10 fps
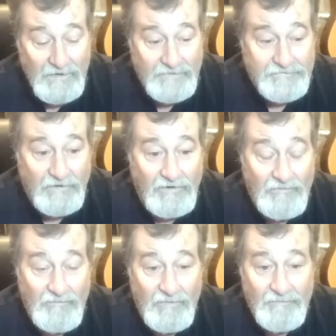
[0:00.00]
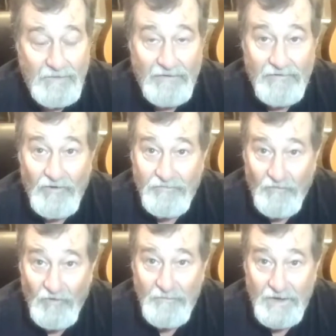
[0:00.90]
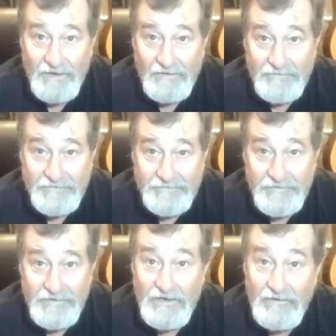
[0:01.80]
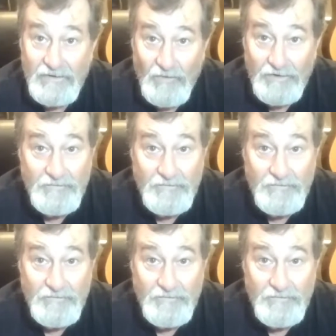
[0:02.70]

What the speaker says: So my whole format of this studio at